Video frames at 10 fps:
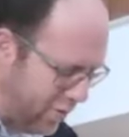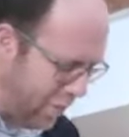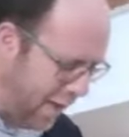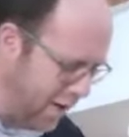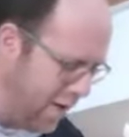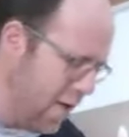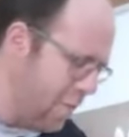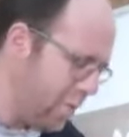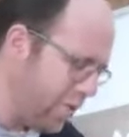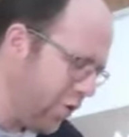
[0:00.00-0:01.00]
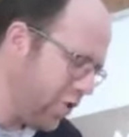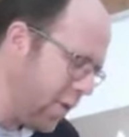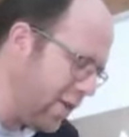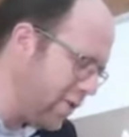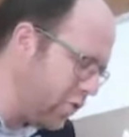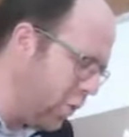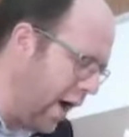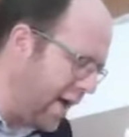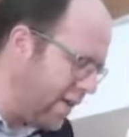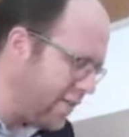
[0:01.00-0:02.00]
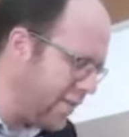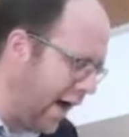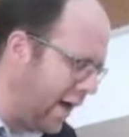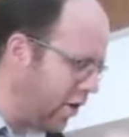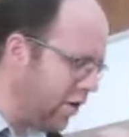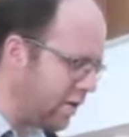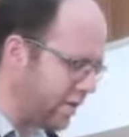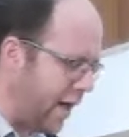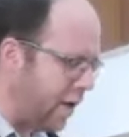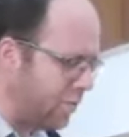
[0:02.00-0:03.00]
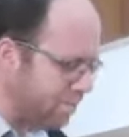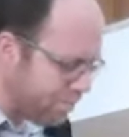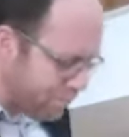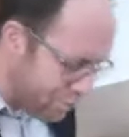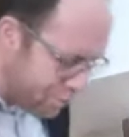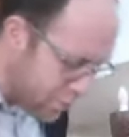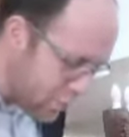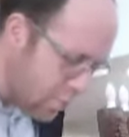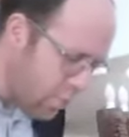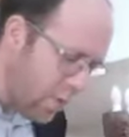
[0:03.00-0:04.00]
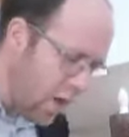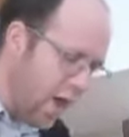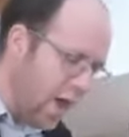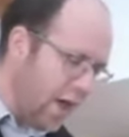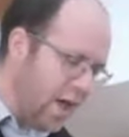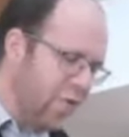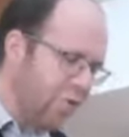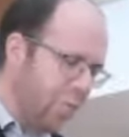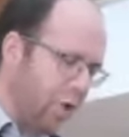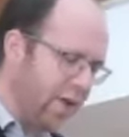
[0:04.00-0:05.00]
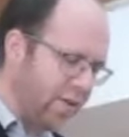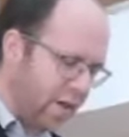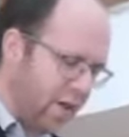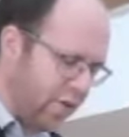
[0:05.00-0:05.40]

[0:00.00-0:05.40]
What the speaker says: we'll explain. But the first question is, why does he say, I don't understand. If the point